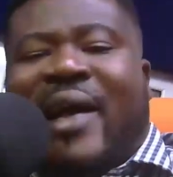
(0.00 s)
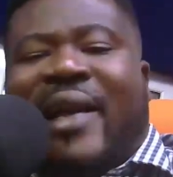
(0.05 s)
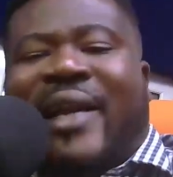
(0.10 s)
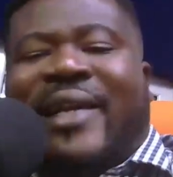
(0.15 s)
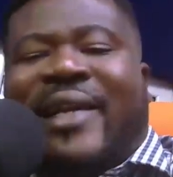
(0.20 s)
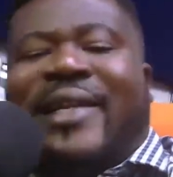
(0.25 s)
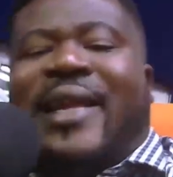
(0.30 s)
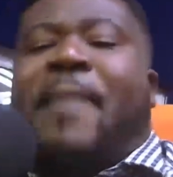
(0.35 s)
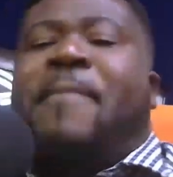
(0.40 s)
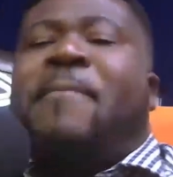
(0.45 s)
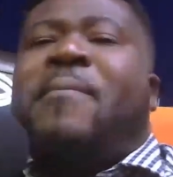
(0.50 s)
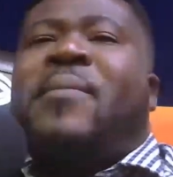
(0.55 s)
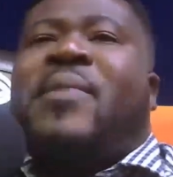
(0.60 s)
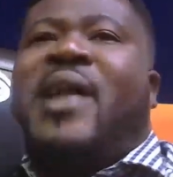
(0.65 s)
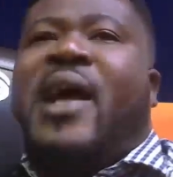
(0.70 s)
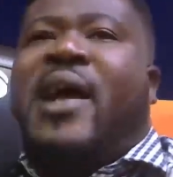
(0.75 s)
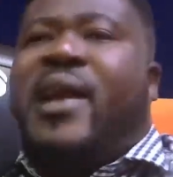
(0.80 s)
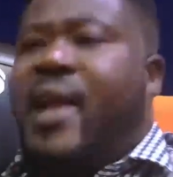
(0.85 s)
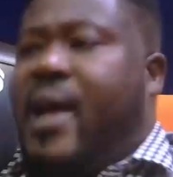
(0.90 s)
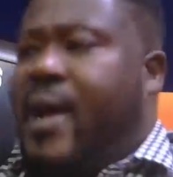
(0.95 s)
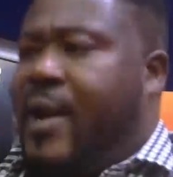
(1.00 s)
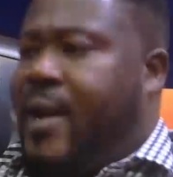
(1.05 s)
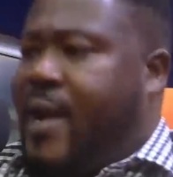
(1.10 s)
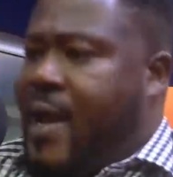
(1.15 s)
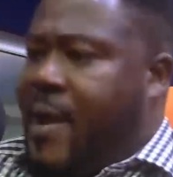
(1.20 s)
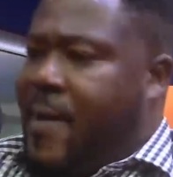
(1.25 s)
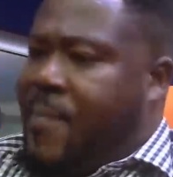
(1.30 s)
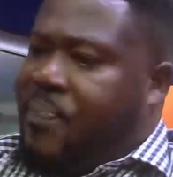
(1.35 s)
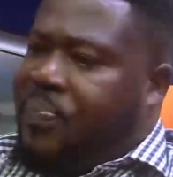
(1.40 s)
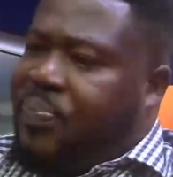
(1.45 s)

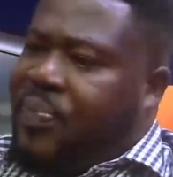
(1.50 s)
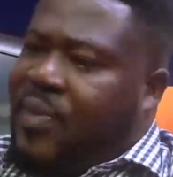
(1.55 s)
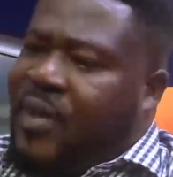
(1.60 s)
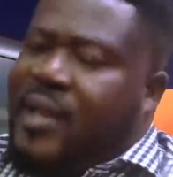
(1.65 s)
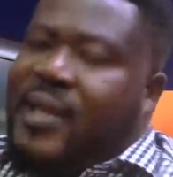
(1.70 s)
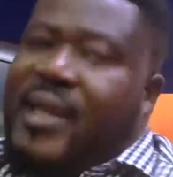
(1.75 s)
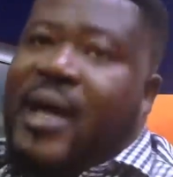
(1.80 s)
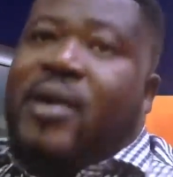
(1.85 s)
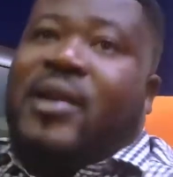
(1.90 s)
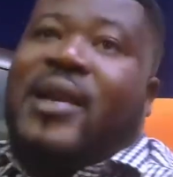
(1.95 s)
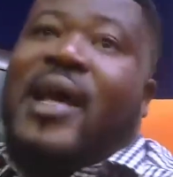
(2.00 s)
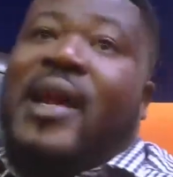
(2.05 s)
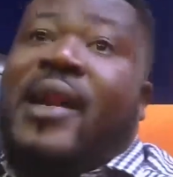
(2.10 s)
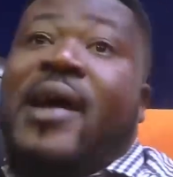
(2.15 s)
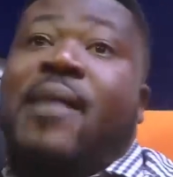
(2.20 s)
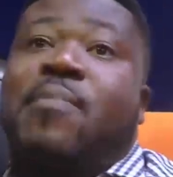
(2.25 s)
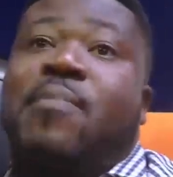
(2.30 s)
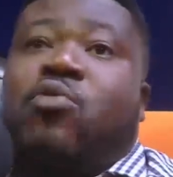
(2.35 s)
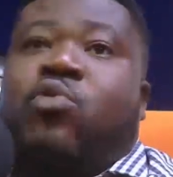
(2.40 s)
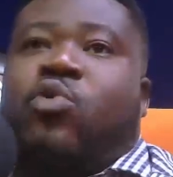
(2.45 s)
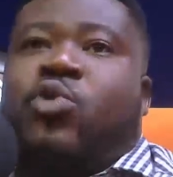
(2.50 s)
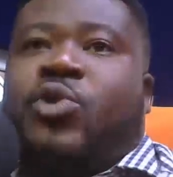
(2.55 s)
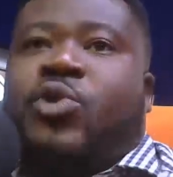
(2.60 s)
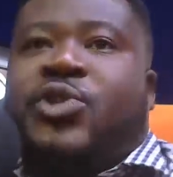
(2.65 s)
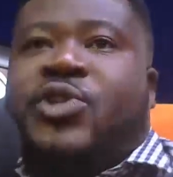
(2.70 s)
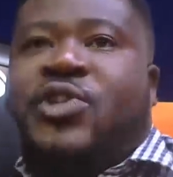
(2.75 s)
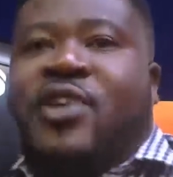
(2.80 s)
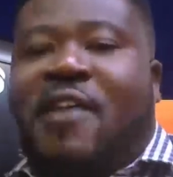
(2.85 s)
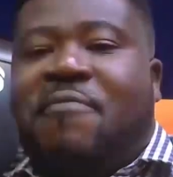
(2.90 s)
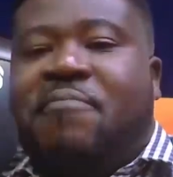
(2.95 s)
The label
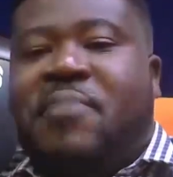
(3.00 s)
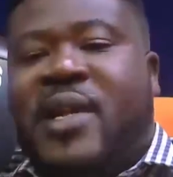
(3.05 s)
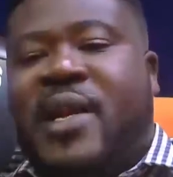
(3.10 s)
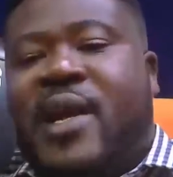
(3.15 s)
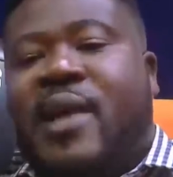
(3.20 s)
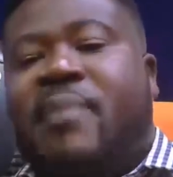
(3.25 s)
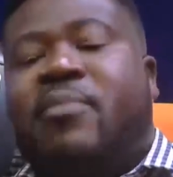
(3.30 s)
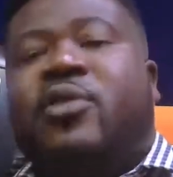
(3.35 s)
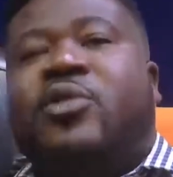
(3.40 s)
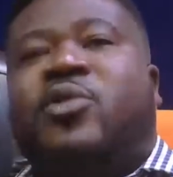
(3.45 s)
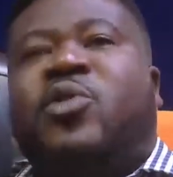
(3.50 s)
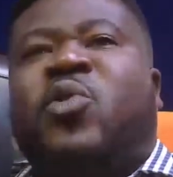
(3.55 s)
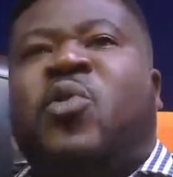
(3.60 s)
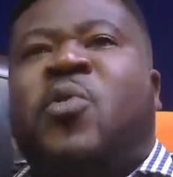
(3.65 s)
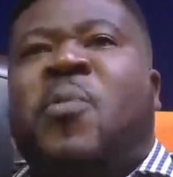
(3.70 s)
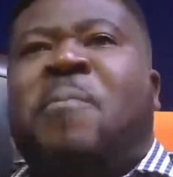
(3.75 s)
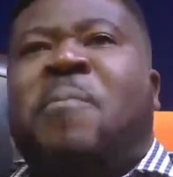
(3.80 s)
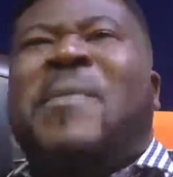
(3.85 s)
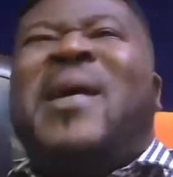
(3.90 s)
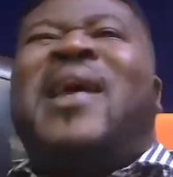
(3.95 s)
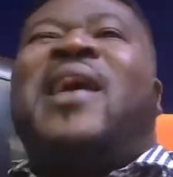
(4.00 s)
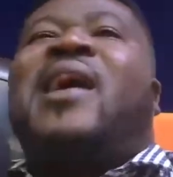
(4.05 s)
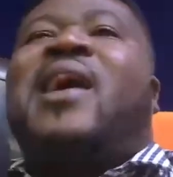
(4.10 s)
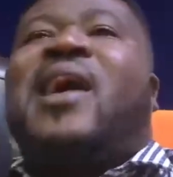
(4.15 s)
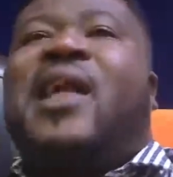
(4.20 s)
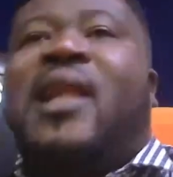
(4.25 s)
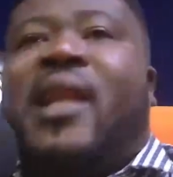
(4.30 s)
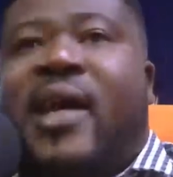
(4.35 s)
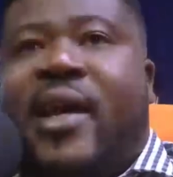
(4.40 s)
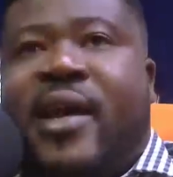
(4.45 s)
should have been able to make it
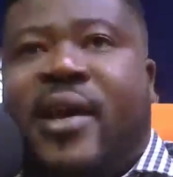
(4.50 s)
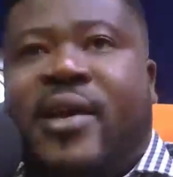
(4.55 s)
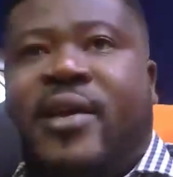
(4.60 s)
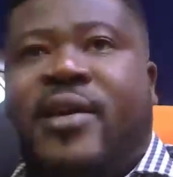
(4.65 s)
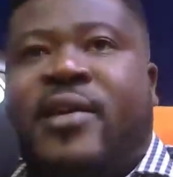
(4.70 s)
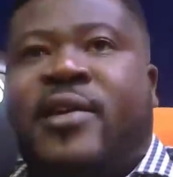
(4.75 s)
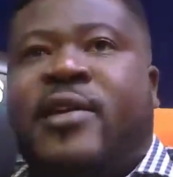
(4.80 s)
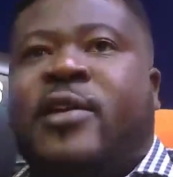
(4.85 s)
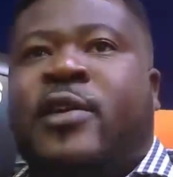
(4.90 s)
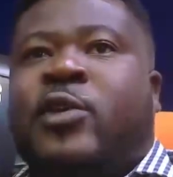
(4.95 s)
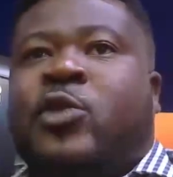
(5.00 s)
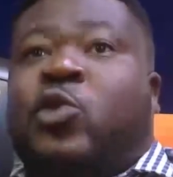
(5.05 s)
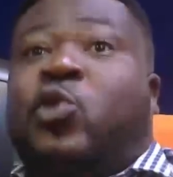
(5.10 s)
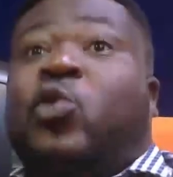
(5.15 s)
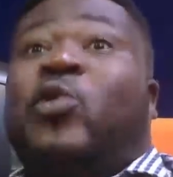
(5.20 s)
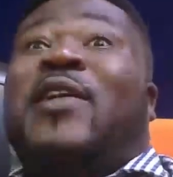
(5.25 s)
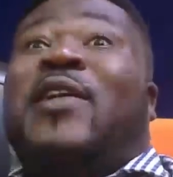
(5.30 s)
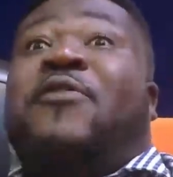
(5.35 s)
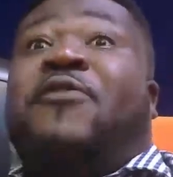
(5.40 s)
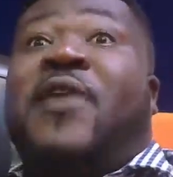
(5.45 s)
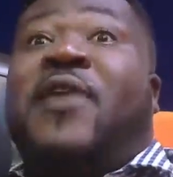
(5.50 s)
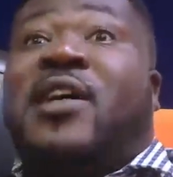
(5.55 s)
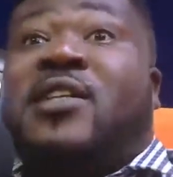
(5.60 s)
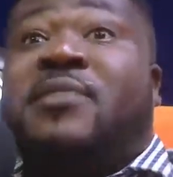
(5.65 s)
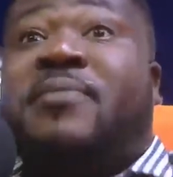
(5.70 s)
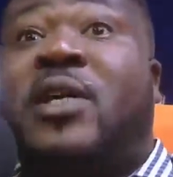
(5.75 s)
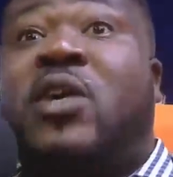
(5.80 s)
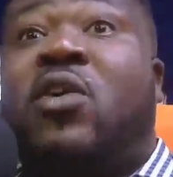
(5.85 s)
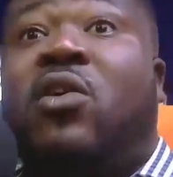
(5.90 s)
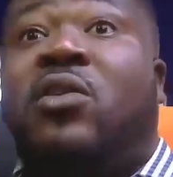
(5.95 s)
clear to the
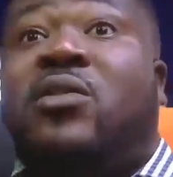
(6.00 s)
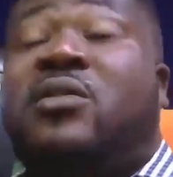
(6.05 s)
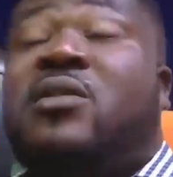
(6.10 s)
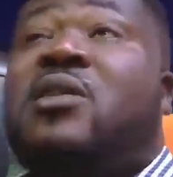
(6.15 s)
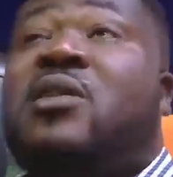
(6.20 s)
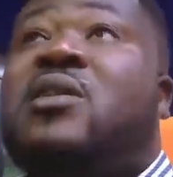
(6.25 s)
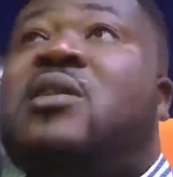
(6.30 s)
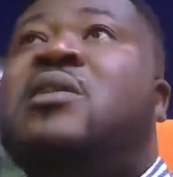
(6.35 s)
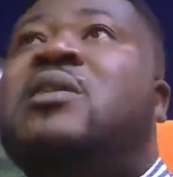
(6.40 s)
fans, because